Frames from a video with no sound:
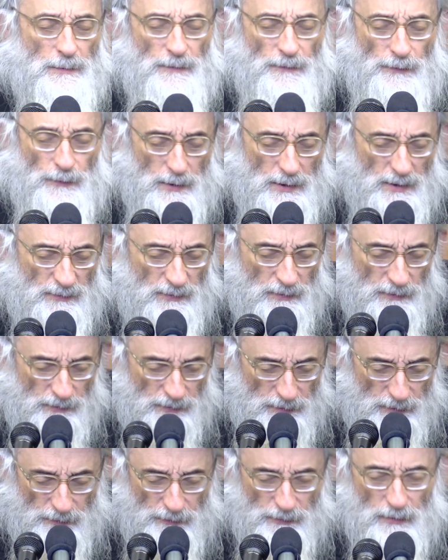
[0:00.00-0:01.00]
46
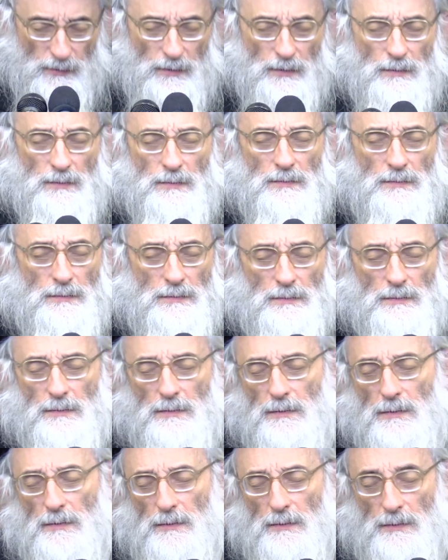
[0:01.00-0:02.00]
years ago,
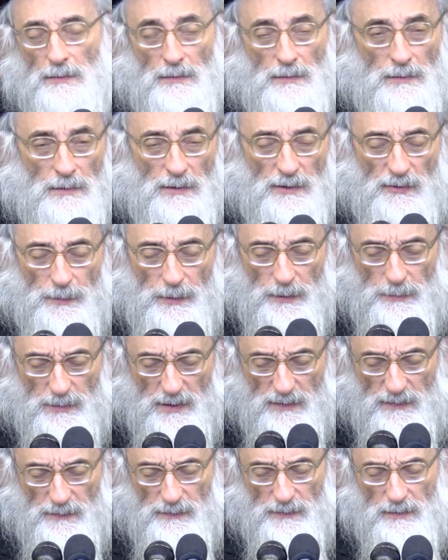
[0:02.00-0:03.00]
his bar
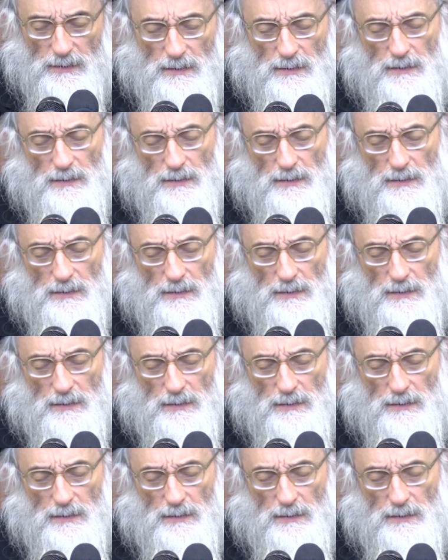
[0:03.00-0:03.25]
mitzvah.